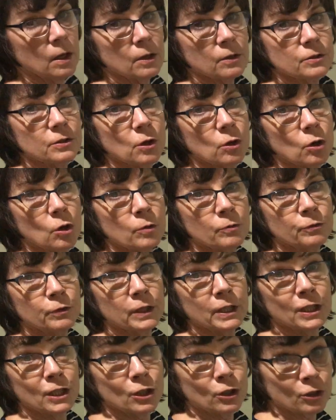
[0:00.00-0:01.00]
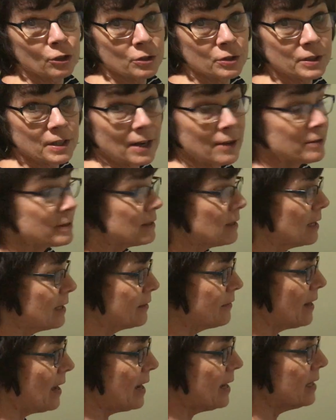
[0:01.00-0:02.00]
So hopefully yours sounds
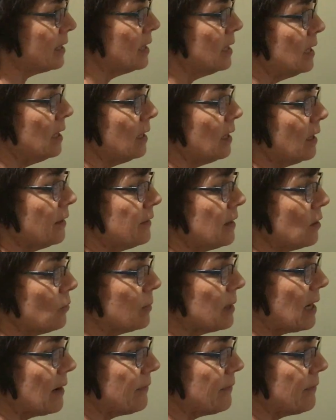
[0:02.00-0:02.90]
like that. And then we